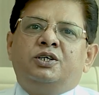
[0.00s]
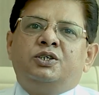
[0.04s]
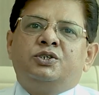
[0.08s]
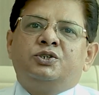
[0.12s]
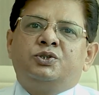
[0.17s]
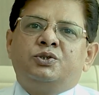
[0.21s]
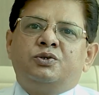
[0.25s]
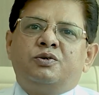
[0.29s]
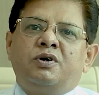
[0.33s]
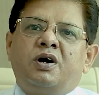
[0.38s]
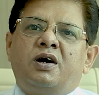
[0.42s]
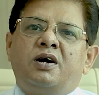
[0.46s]

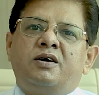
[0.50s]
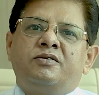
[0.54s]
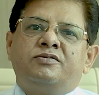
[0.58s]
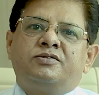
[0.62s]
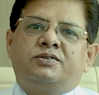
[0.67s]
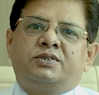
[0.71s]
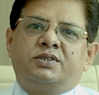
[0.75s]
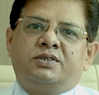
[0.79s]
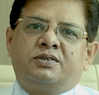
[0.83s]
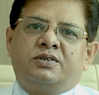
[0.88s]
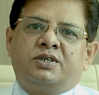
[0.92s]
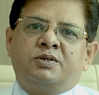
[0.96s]
So
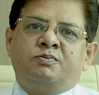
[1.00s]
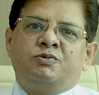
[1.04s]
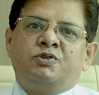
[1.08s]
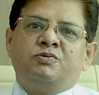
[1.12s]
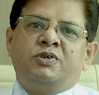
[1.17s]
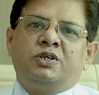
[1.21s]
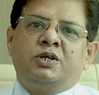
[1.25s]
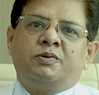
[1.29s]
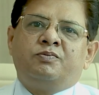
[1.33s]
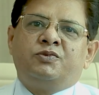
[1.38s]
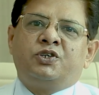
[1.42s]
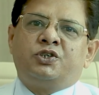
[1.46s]
after
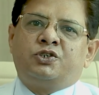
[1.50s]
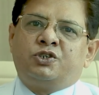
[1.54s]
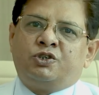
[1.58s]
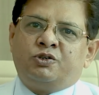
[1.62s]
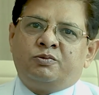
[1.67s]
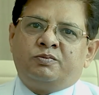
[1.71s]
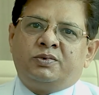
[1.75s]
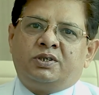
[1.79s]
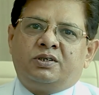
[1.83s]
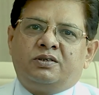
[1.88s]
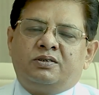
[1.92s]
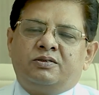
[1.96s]
removal of the
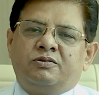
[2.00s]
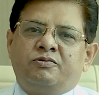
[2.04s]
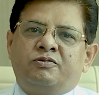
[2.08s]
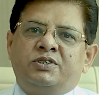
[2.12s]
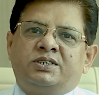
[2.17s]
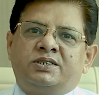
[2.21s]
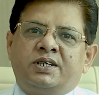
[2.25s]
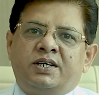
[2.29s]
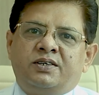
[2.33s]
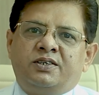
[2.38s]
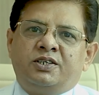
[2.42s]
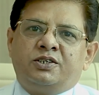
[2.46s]
tumor, we
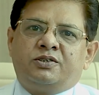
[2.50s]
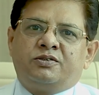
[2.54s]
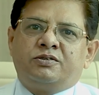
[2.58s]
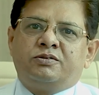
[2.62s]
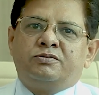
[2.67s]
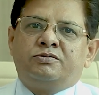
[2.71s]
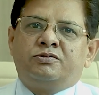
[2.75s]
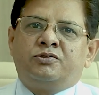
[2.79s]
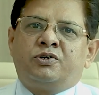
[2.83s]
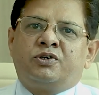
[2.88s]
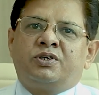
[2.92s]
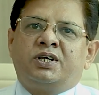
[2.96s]
send it
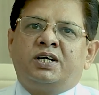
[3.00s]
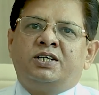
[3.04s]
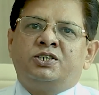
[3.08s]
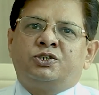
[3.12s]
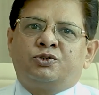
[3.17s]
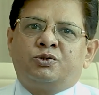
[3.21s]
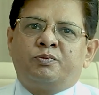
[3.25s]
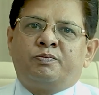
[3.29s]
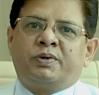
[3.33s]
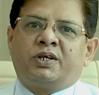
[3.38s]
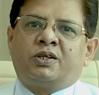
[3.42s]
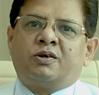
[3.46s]
for the
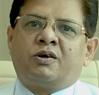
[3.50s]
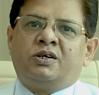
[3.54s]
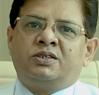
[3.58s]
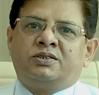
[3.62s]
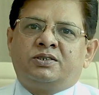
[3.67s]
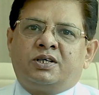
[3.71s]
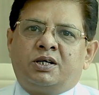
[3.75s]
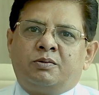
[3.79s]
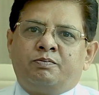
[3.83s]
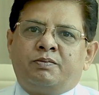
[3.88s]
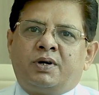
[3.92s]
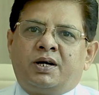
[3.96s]

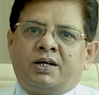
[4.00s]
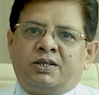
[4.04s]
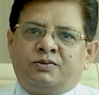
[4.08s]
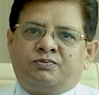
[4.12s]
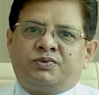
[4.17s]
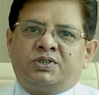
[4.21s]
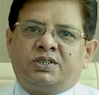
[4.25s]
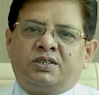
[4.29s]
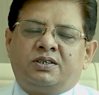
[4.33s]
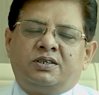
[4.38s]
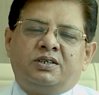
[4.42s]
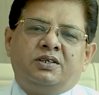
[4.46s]
histopathological
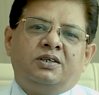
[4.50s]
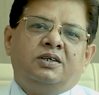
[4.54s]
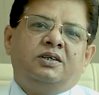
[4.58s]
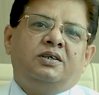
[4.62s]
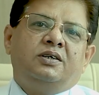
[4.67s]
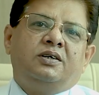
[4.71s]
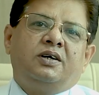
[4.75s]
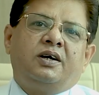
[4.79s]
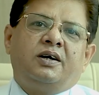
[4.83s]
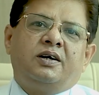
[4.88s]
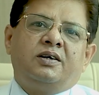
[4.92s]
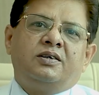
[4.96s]
biopsy,
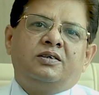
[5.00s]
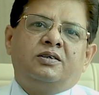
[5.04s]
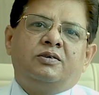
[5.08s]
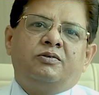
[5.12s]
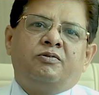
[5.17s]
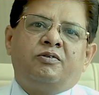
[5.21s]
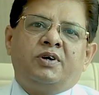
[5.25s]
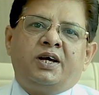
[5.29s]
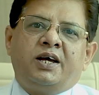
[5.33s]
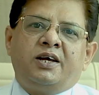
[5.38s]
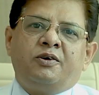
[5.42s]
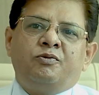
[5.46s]
and
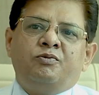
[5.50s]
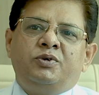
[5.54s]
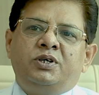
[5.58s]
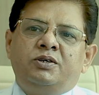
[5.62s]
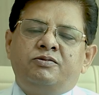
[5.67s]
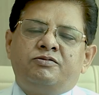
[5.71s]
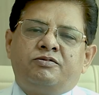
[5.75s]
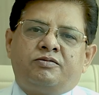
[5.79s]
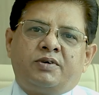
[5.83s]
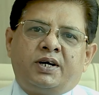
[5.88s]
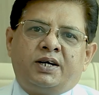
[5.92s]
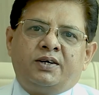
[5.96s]
where
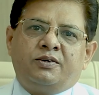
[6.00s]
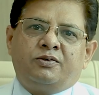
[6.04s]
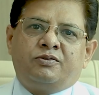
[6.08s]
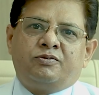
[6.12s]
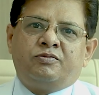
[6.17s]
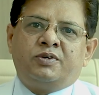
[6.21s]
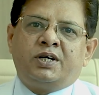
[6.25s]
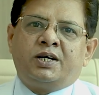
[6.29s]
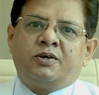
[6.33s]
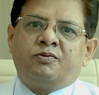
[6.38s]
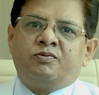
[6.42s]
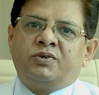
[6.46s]

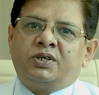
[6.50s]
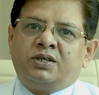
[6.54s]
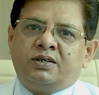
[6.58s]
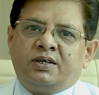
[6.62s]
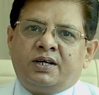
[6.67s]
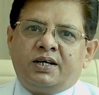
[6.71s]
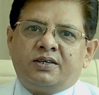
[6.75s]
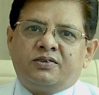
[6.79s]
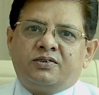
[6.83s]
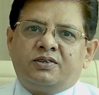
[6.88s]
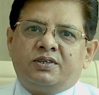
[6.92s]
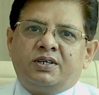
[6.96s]
we'll
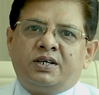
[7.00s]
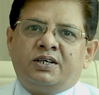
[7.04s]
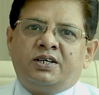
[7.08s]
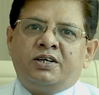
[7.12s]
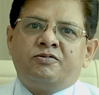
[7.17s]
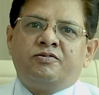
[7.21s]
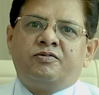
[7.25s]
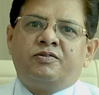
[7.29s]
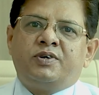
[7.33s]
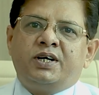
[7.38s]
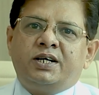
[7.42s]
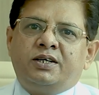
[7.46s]
get the
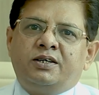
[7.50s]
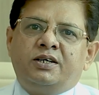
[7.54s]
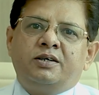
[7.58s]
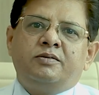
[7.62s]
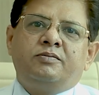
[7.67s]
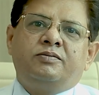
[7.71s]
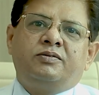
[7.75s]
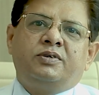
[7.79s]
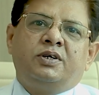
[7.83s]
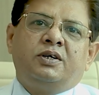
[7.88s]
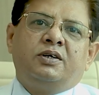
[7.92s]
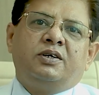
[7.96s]

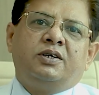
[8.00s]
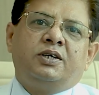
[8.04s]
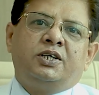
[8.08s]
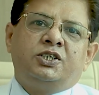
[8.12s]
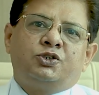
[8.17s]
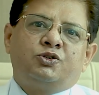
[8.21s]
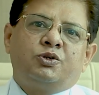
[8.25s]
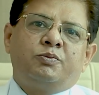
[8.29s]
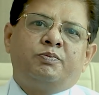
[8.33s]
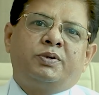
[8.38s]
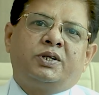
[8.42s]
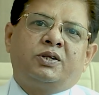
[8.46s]
definitive
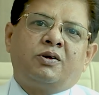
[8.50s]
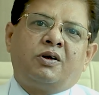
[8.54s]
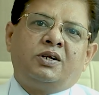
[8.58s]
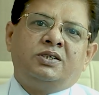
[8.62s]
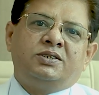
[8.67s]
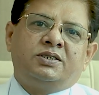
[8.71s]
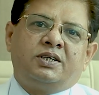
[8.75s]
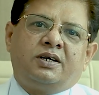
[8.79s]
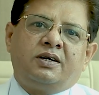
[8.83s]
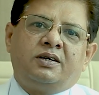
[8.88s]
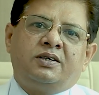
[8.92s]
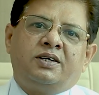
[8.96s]

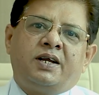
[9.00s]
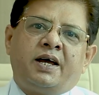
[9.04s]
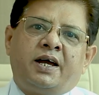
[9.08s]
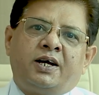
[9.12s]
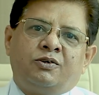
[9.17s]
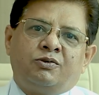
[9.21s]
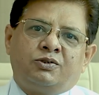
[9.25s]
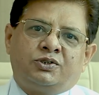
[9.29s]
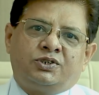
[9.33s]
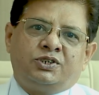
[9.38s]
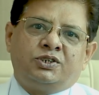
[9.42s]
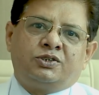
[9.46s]
histopathological
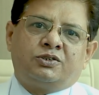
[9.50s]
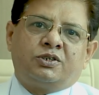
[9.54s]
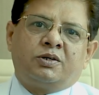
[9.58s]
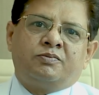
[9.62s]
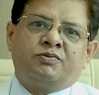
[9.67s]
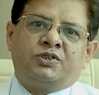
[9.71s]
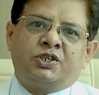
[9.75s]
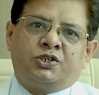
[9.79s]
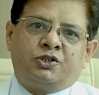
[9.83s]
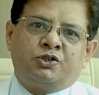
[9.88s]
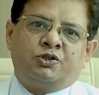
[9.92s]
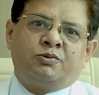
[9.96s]
diagnosis
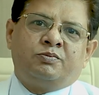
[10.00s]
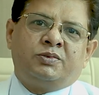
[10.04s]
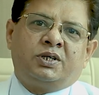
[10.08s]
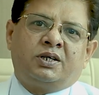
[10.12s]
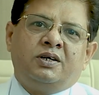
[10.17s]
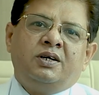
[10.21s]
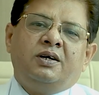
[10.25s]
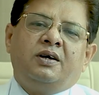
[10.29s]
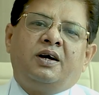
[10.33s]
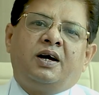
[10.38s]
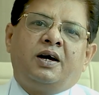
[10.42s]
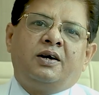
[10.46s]
of the tumor,
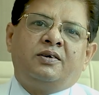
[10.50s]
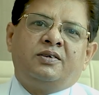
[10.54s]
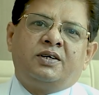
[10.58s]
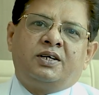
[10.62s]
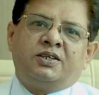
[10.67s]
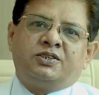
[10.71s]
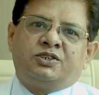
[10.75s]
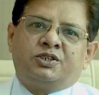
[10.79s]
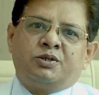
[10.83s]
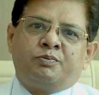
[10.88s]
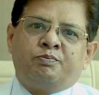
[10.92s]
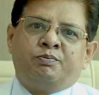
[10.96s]
either
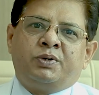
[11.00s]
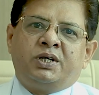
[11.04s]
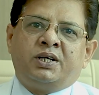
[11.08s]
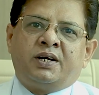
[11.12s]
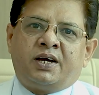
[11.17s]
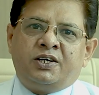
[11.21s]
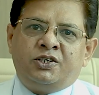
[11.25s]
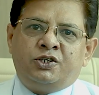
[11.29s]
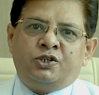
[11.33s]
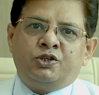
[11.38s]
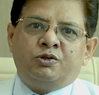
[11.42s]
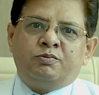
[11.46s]
it's a
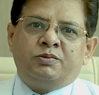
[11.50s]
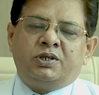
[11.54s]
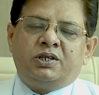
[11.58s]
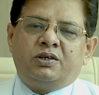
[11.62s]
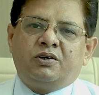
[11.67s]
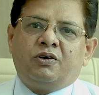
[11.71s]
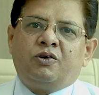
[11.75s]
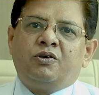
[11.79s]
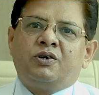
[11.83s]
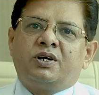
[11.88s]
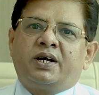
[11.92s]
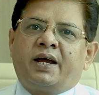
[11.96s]
benign tumor
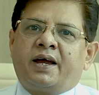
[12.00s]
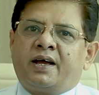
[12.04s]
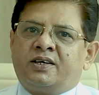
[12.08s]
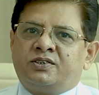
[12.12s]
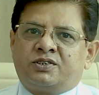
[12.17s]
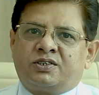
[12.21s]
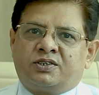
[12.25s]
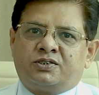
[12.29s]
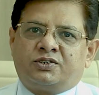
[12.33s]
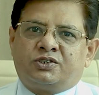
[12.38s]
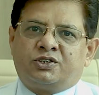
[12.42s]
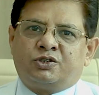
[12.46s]
or
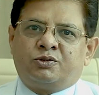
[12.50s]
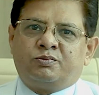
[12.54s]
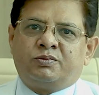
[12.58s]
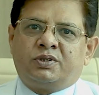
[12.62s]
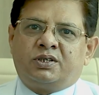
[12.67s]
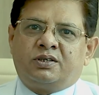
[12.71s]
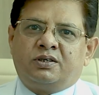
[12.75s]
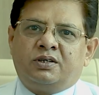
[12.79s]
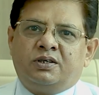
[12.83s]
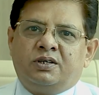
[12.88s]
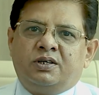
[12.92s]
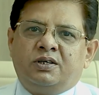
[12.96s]
cancerous
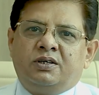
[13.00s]
tumor.